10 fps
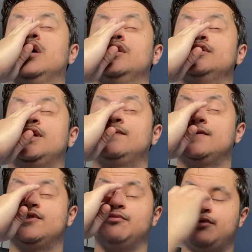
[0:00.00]

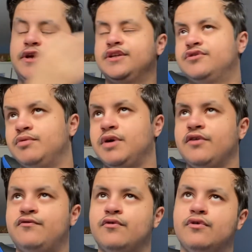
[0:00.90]
Sometimes they'll break into a back
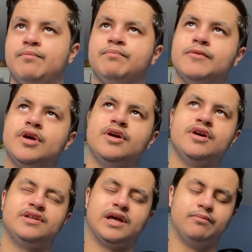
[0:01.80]
four,
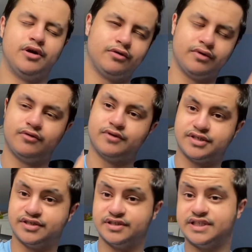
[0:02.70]
Denmark, when
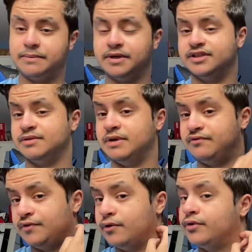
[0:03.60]
Christensen stepping into
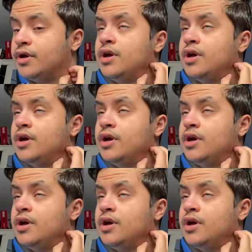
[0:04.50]
midfield.